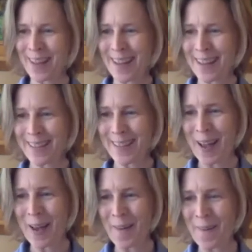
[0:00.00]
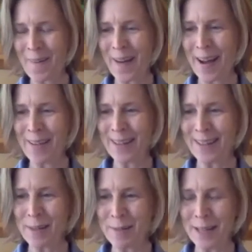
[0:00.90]
So I want
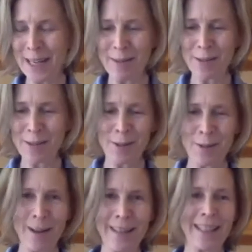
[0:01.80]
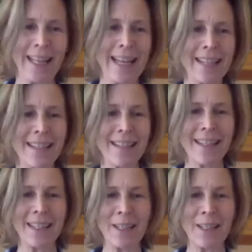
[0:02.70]
you to be comfortable throughout the lesson.